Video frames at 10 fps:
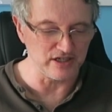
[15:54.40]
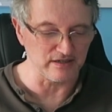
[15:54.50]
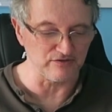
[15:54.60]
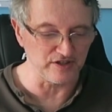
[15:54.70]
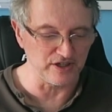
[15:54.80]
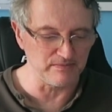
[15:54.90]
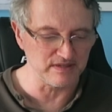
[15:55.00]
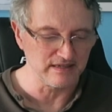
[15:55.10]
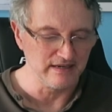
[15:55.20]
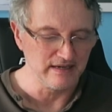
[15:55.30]
she
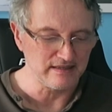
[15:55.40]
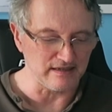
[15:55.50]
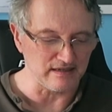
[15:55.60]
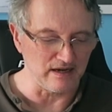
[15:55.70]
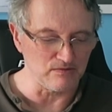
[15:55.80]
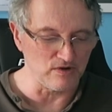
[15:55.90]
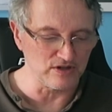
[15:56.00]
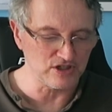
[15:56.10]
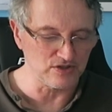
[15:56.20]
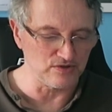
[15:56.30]
confirms that I
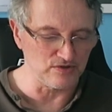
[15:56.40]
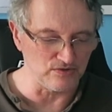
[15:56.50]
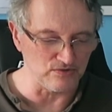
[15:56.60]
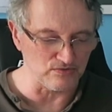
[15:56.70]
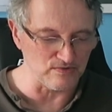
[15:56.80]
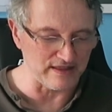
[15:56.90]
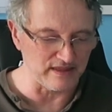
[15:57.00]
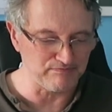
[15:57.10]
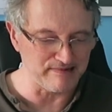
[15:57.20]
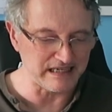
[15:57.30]
want to
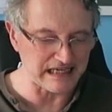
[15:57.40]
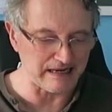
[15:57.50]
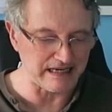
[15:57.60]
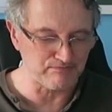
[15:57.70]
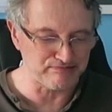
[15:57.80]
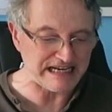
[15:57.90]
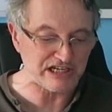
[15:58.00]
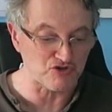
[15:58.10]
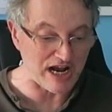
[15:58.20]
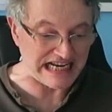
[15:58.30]
run the
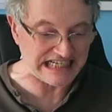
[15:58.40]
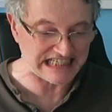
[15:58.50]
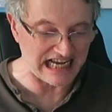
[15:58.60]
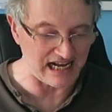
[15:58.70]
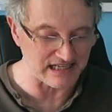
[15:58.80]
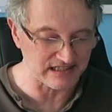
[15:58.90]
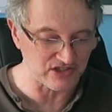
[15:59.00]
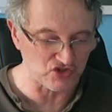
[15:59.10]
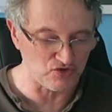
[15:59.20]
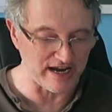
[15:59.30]
pre-trained
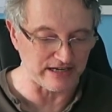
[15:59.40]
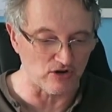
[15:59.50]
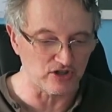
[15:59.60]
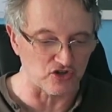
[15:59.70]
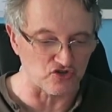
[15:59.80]
task screen on